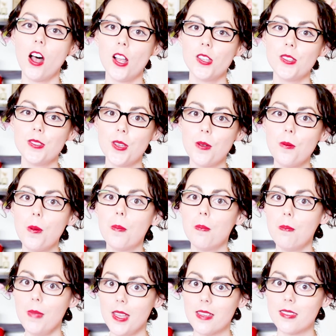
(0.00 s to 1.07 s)
Also,
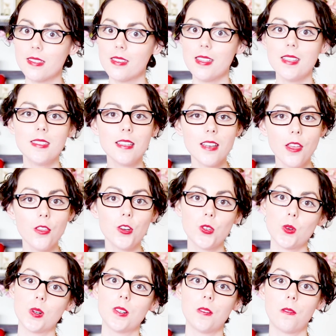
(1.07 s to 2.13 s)
Miss is another
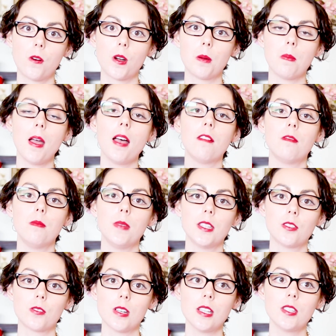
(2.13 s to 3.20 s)
shortened form of
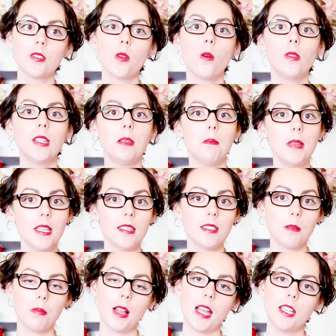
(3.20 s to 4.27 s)
mistress, only Miss
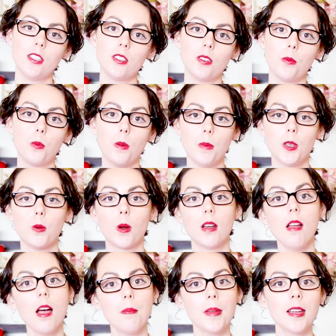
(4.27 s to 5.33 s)
applies to women who are
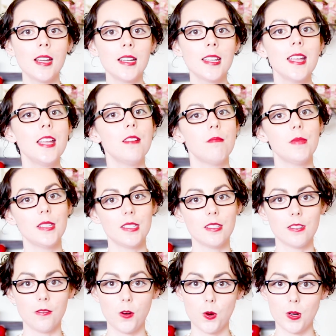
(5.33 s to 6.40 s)
not married. Mrs.
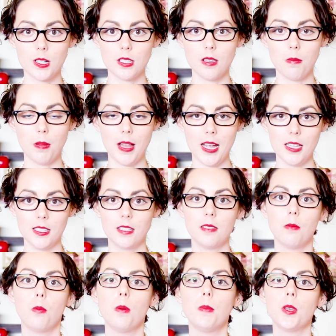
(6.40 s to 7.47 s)
of course applies
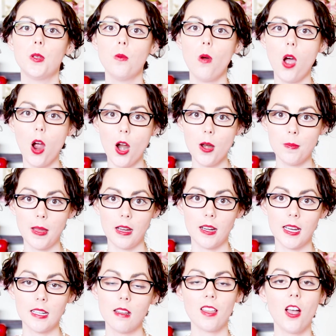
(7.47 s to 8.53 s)
to women who are
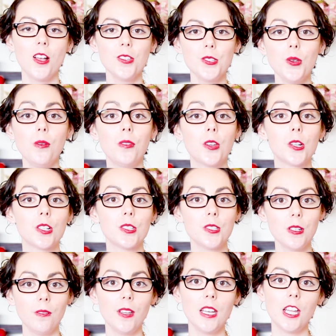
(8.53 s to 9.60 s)
married. Also, if you're a
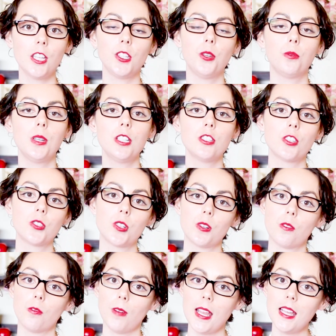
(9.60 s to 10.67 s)
servant and you reach a
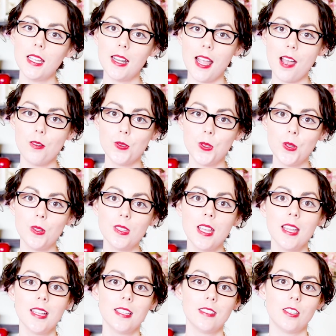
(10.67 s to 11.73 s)
certain rank in a household,
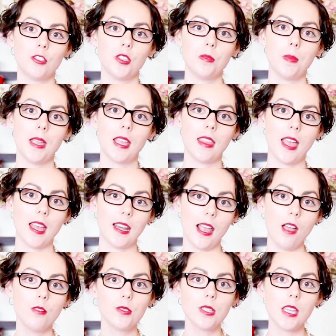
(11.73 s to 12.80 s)
such as being the head
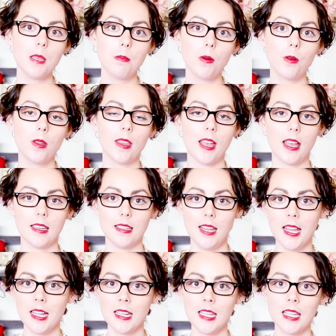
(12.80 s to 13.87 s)
housekeeper or the head
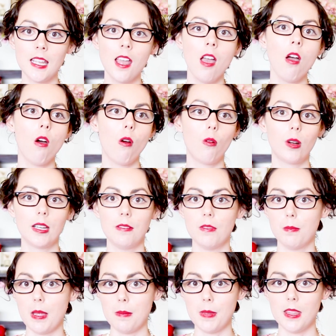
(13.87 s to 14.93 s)
nanny, or even
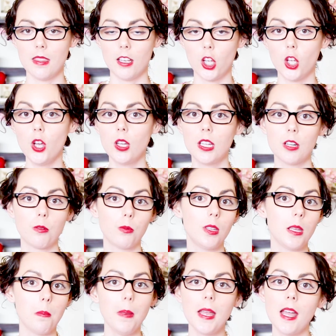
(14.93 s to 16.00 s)
maybe the cook in a
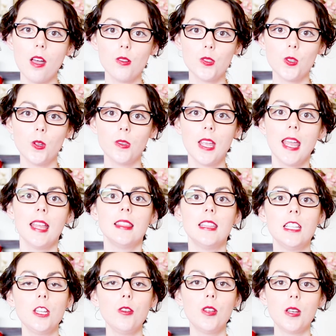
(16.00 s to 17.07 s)
really big household,
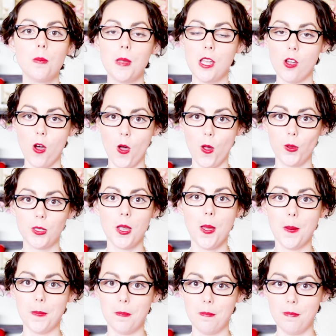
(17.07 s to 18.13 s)
then you get to be called
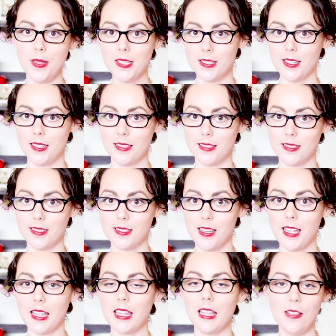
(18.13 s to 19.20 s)
Mrs.
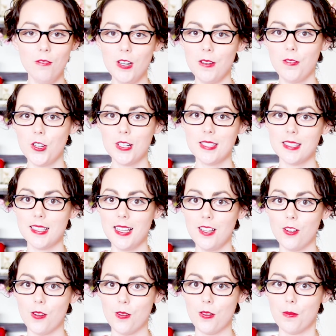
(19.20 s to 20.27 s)
Even if you're
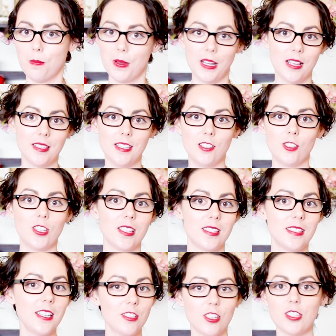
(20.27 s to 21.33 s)
single, because it's just
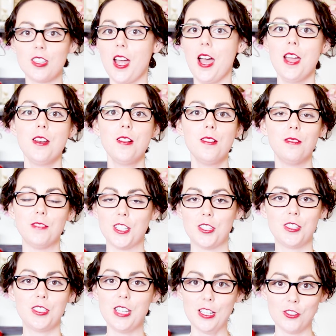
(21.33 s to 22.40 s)
such a title of
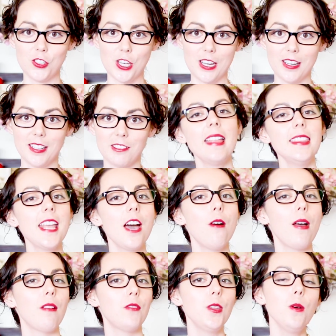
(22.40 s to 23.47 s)
distinction. Now,
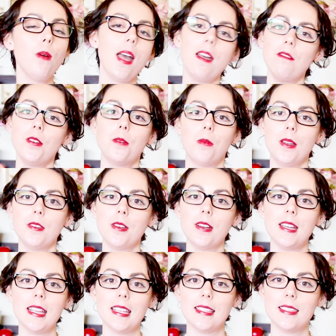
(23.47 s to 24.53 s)
have you ever
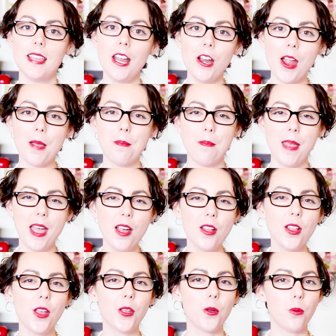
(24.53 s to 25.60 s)
wondered, is there a
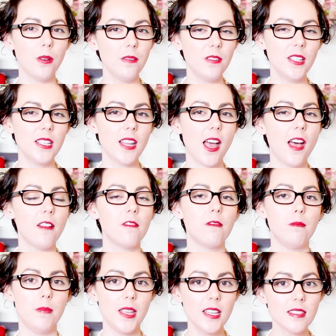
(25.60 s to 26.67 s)
male equivalent of
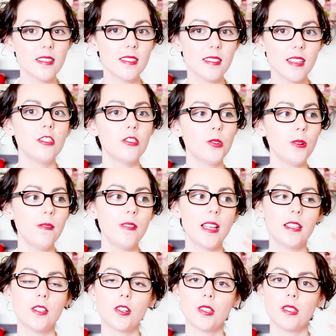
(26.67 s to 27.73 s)
Miss? Sort of
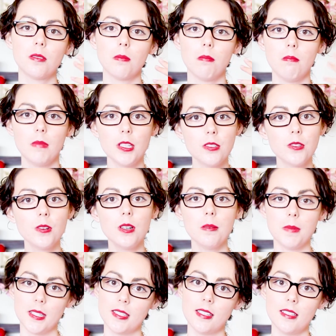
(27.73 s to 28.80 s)
like there's Mr.
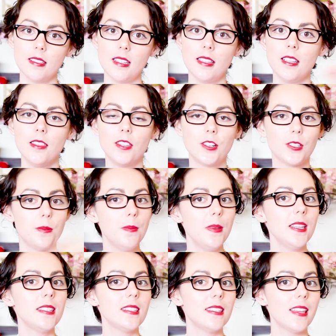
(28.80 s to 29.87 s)
and Mrs. and then there's
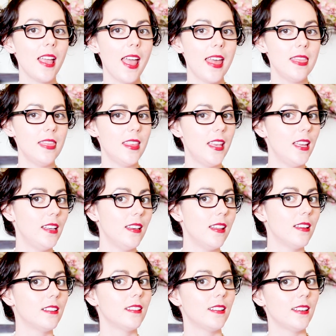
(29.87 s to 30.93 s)
Miss, and
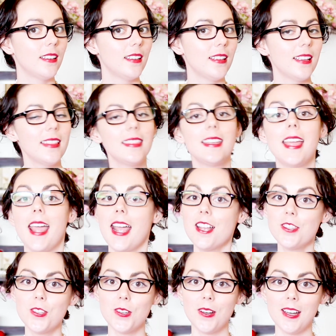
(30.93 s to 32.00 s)
then the
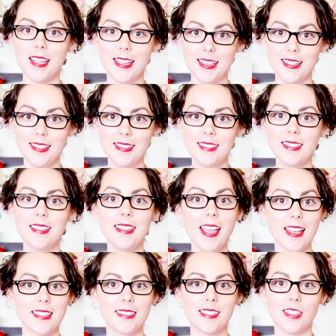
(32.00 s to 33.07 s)
answer is
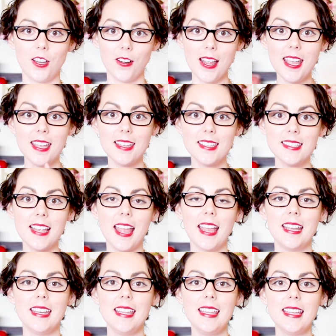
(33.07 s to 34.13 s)
yes, there is,
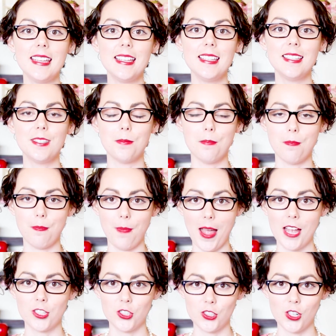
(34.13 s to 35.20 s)
and it is
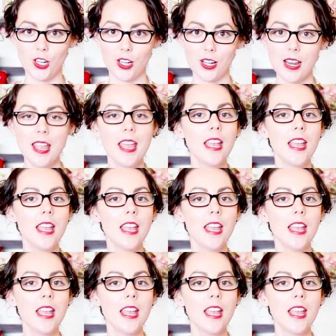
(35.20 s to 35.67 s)
master.